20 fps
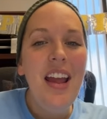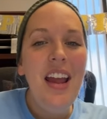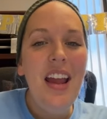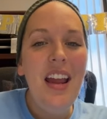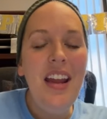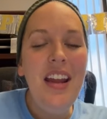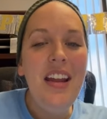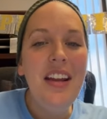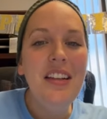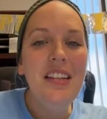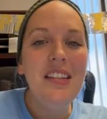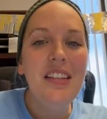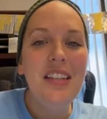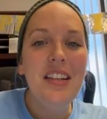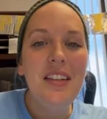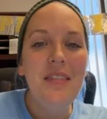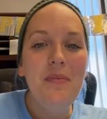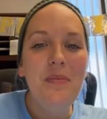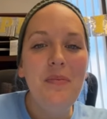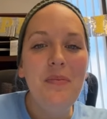
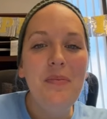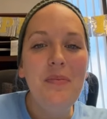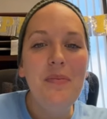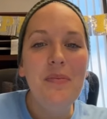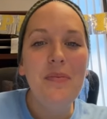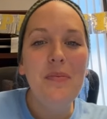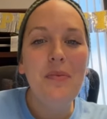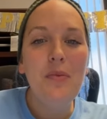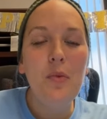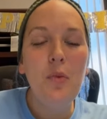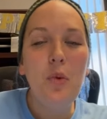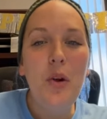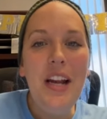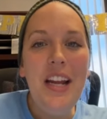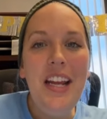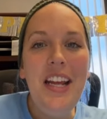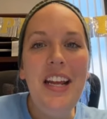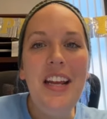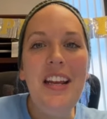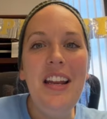And
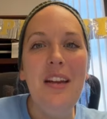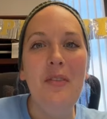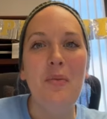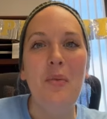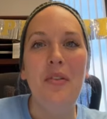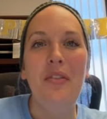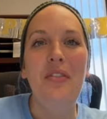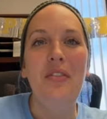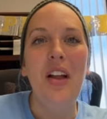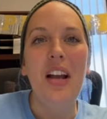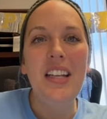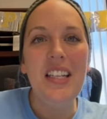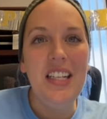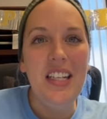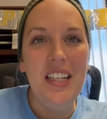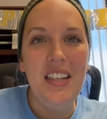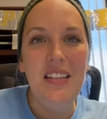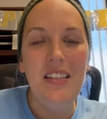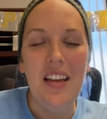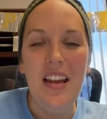reading and
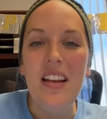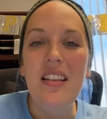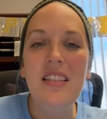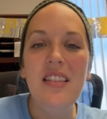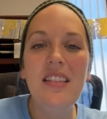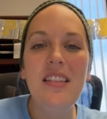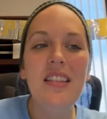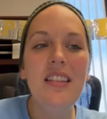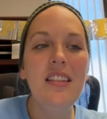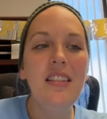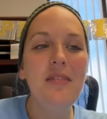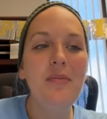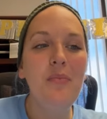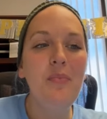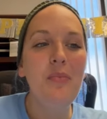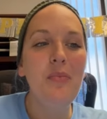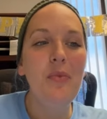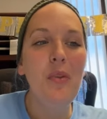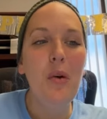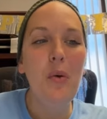reflecting this,
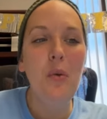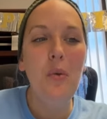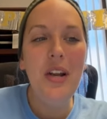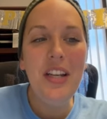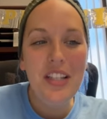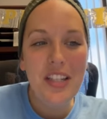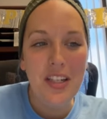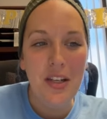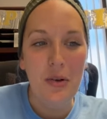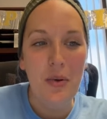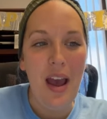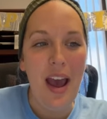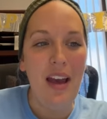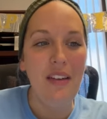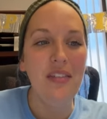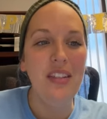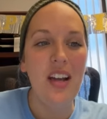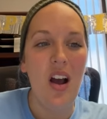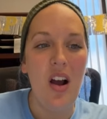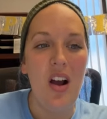we too
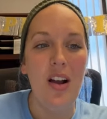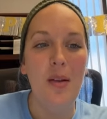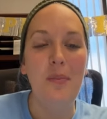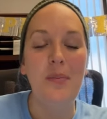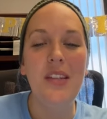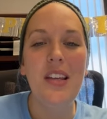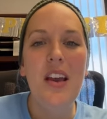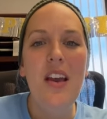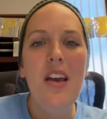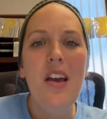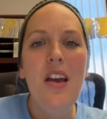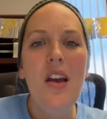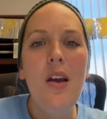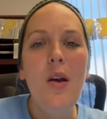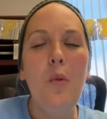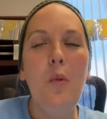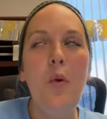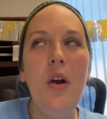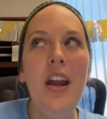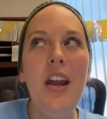have times
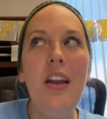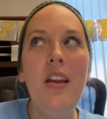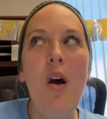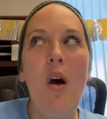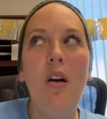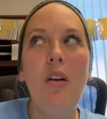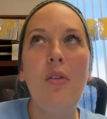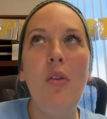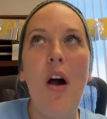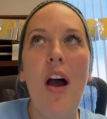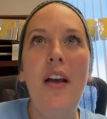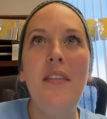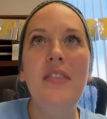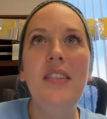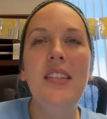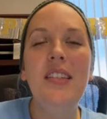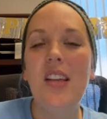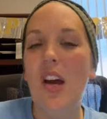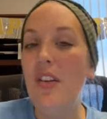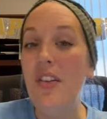when our
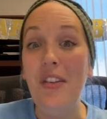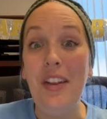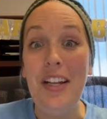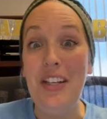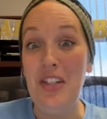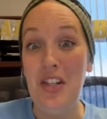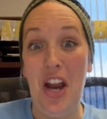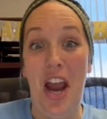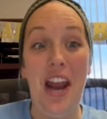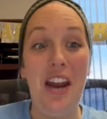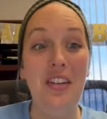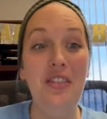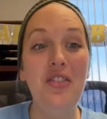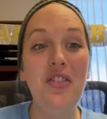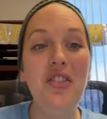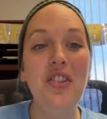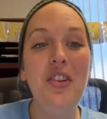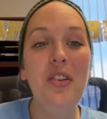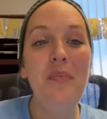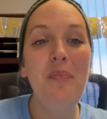lives suddenly
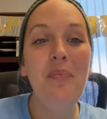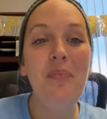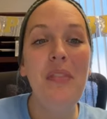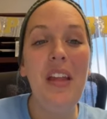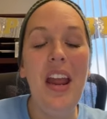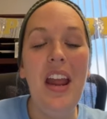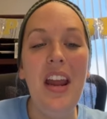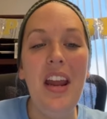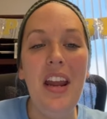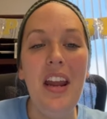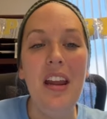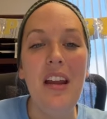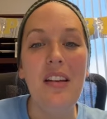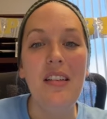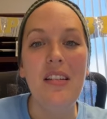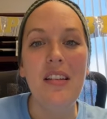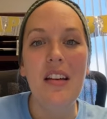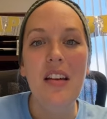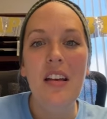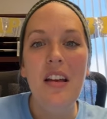change.
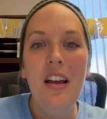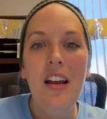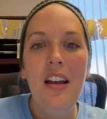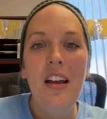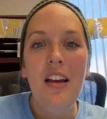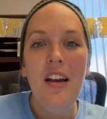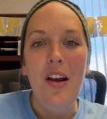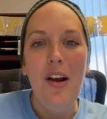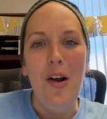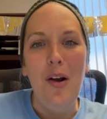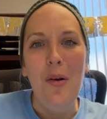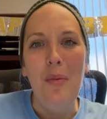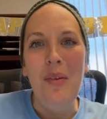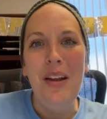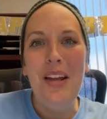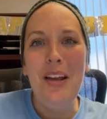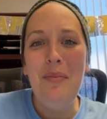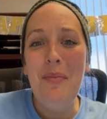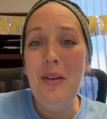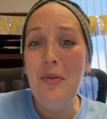And
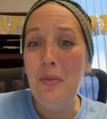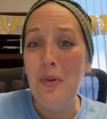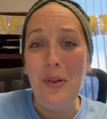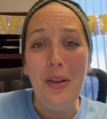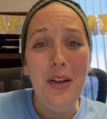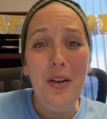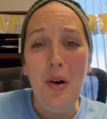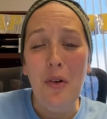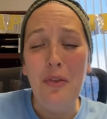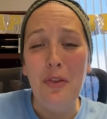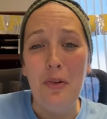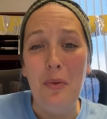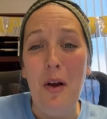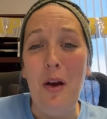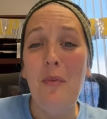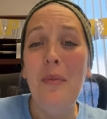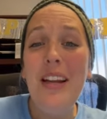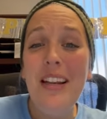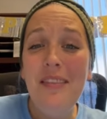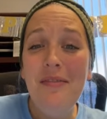it can be really
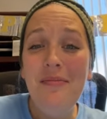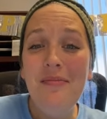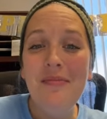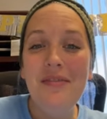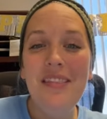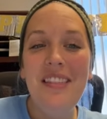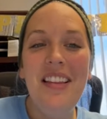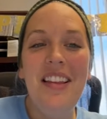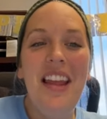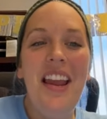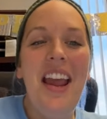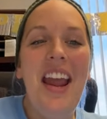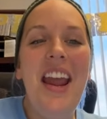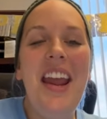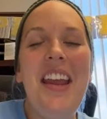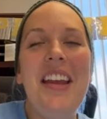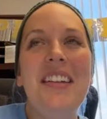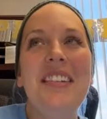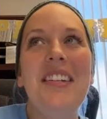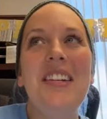overwhelming.
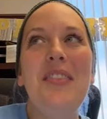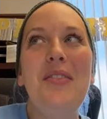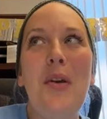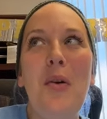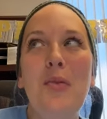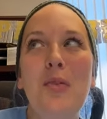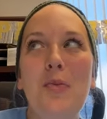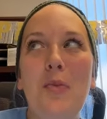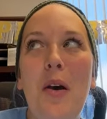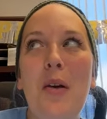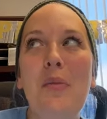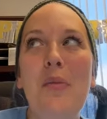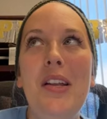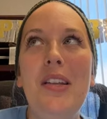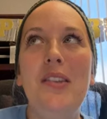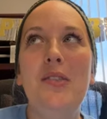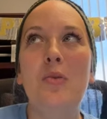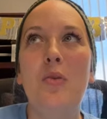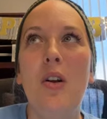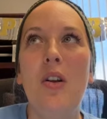And in those
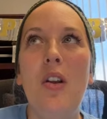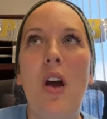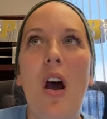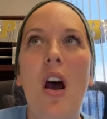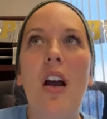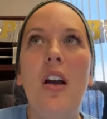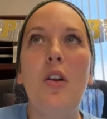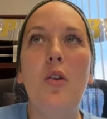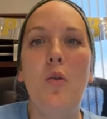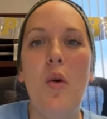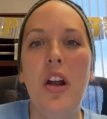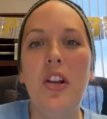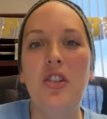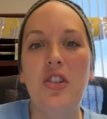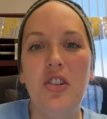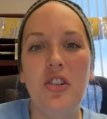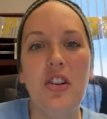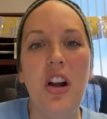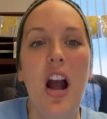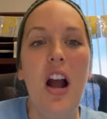moments, we're not quite
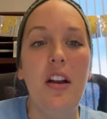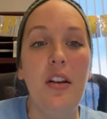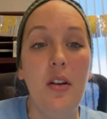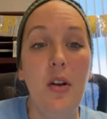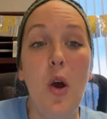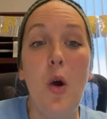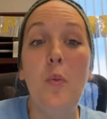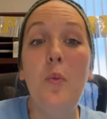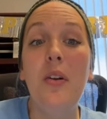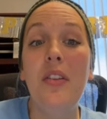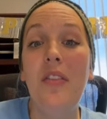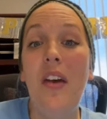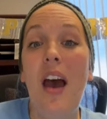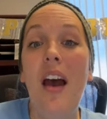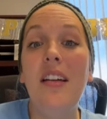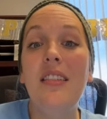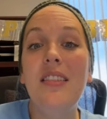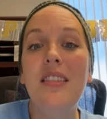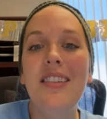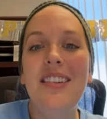sure how to cope with
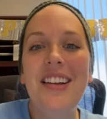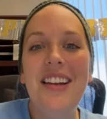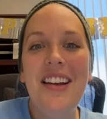that.